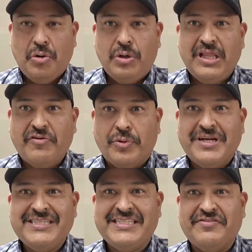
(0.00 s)
Well, hello
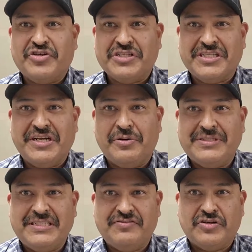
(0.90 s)
everyone, Steve Tristan here
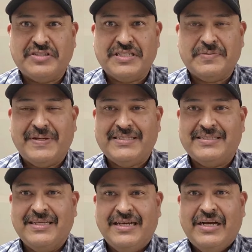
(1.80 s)
with Steve Tristan's
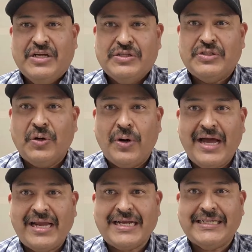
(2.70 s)
Best. So
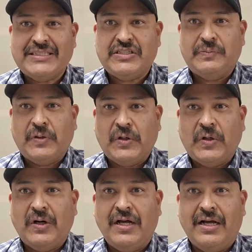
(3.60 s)
I had a
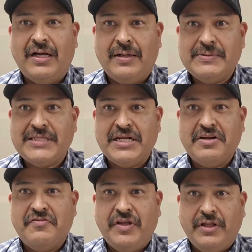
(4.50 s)
customer send
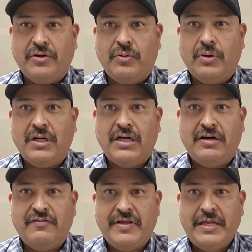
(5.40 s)
in a video
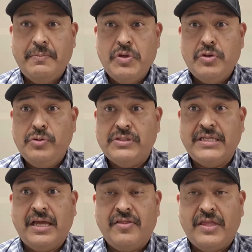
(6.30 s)
of him
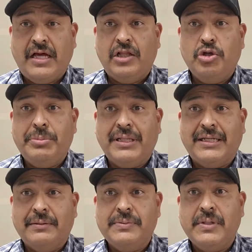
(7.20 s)
using the
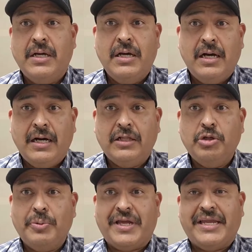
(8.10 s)
Alum-A-Lub
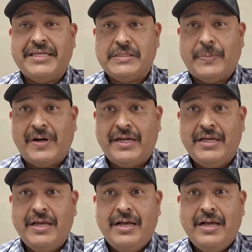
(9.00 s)
lubricating spray.